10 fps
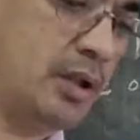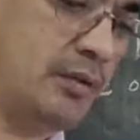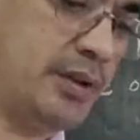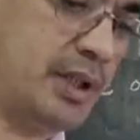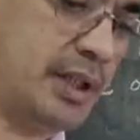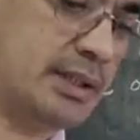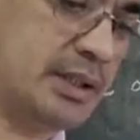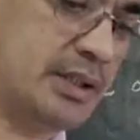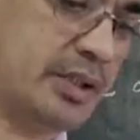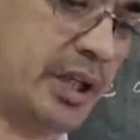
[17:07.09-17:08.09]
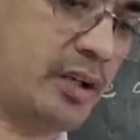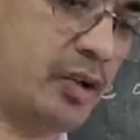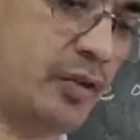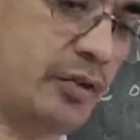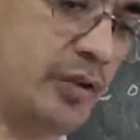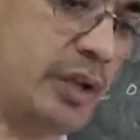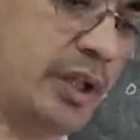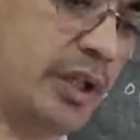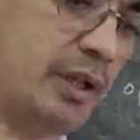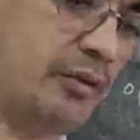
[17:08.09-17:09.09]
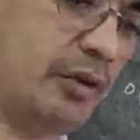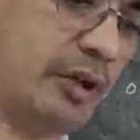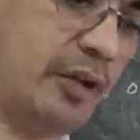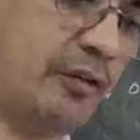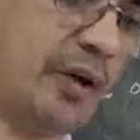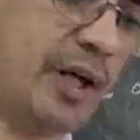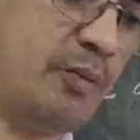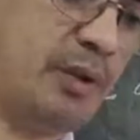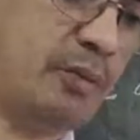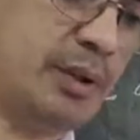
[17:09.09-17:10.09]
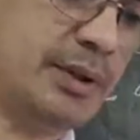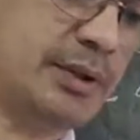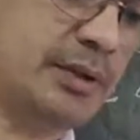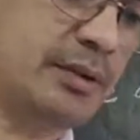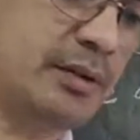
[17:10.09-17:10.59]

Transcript: which has the strength of 245 members,